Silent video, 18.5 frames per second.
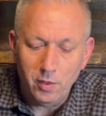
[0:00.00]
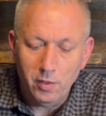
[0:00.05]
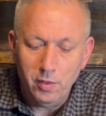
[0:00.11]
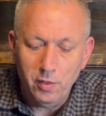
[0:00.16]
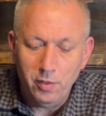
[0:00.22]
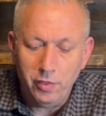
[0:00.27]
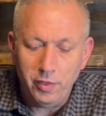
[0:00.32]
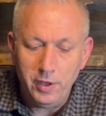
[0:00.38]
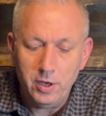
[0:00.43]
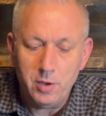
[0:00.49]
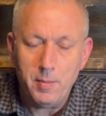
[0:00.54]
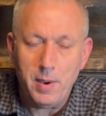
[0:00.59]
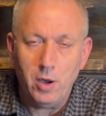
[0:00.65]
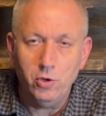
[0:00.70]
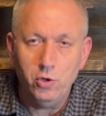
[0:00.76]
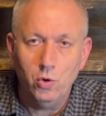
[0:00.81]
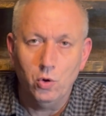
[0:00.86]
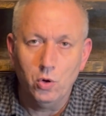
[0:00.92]
think
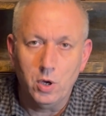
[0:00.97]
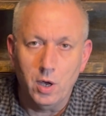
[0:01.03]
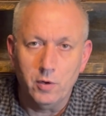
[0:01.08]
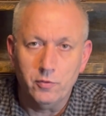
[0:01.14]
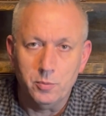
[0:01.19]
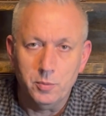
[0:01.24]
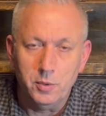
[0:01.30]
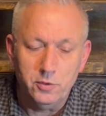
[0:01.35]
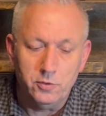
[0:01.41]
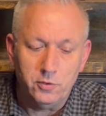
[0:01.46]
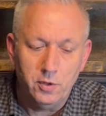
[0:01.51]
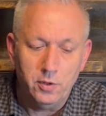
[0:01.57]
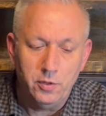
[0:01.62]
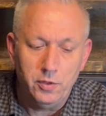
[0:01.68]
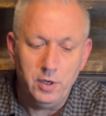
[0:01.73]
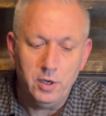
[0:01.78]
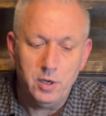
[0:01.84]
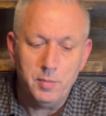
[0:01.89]
about your government.
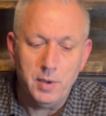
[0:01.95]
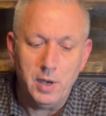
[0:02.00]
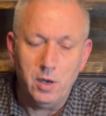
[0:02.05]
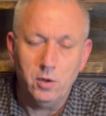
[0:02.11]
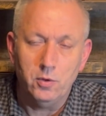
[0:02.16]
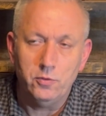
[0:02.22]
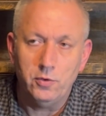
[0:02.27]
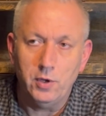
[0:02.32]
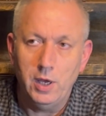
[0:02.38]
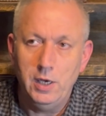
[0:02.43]
Think about